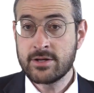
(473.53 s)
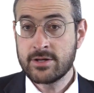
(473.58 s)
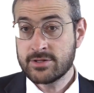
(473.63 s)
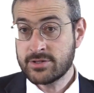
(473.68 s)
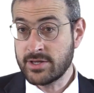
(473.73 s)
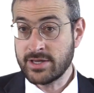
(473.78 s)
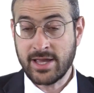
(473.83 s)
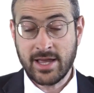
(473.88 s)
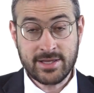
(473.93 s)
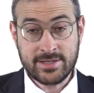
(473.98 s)

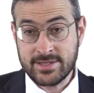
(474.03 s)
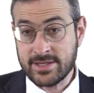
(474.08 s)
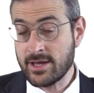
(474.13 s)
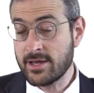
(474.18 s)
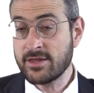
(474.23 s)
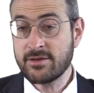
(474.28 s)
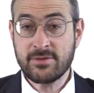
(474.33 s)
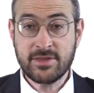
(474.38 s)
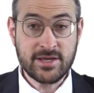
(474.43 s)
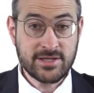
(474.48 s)
so you can't sell
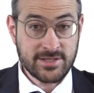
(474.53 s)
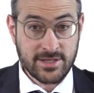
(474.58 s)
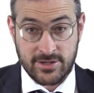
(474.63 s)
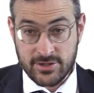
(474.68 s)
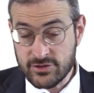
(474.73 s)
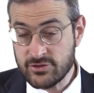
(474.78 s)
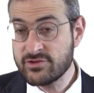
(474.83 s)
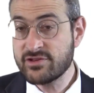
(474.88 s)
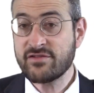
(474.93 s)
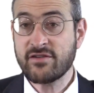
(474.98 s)
them things that are
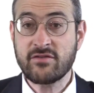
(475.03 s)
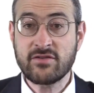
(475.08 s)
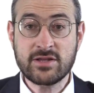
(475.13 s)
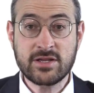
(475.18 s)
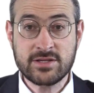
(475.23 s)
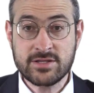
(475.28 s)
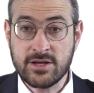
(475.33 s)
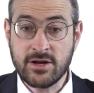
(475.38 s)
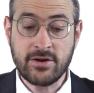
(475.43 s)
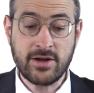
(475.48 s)
used for
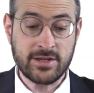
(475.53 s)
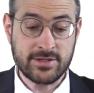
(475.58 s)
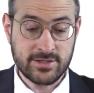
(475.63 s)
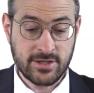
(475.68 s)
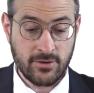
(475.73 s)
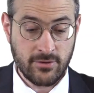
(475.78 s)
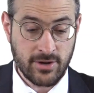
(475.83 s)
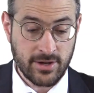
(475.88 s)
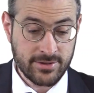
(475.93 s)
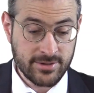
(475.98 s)
Abedazara and
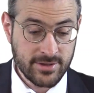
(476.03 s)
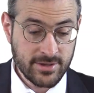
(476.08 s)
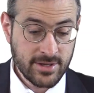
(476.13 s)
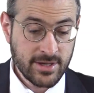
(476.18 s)
so on.